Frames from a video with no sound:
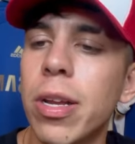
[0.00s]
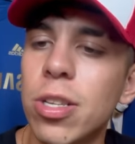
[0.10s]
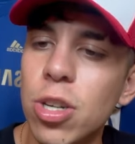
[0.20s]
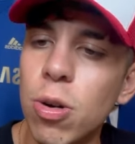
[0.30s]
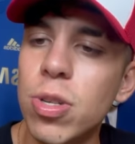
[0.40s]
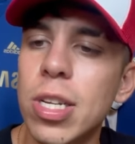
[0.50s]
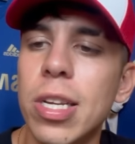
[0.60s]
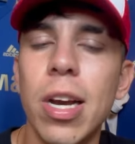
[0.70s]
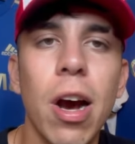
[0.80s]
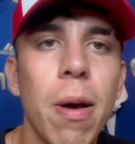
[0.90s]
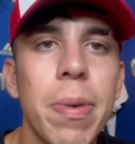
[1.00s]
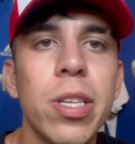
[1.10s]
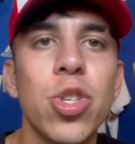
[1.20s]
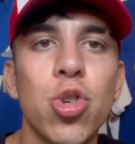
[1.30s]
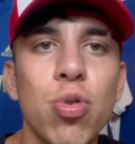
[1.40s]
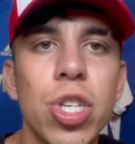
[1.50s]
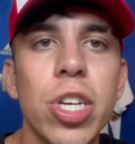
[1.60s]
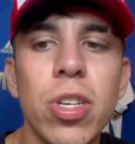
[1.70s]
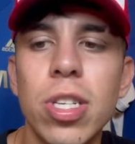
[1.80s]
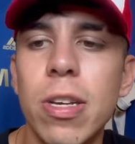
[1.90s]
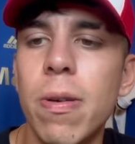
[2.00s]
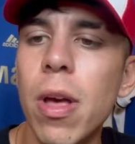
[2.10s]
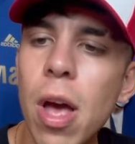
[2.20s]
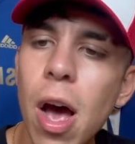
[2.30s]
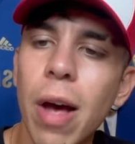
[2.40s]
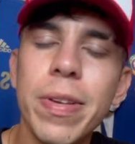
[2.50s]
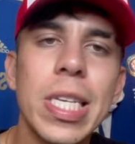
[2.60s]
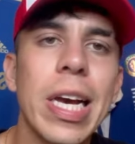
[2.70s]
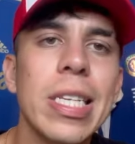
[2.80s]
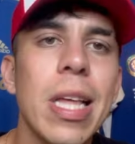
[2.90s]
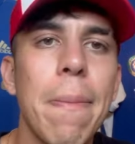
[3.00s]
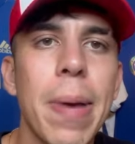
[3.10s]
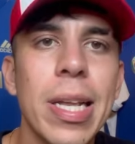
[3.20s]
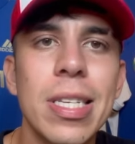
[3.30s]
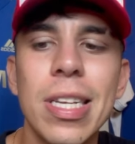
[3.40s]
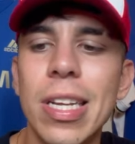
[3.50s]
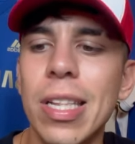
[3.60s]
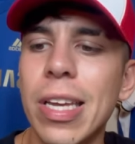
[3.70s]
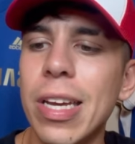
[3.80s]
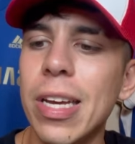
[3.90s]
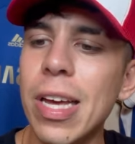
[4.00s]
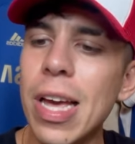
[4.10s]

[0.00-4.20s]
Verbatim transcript: in Tosin coming to Chelsea. Obviously has that Man City link.